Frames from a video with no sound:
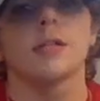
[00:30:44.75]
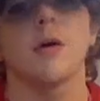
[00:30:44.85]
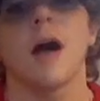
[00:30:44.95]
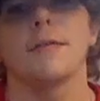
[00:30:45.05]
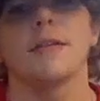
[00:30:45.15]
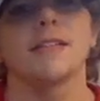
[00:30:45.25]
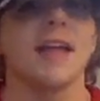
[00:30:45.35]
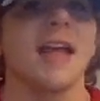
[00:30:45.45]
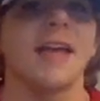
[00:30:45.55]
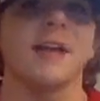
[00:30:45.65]
So
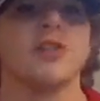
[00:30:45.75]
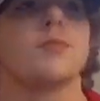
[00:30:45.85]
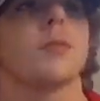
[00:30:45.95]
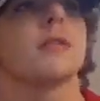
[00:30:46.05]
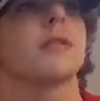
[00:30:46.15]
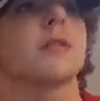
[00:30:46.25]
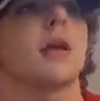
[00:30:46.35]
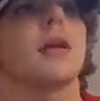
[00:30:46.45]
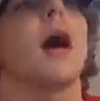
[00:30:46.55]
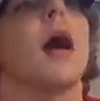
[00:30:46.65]
obviously a huge presence
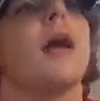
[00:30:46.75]
on the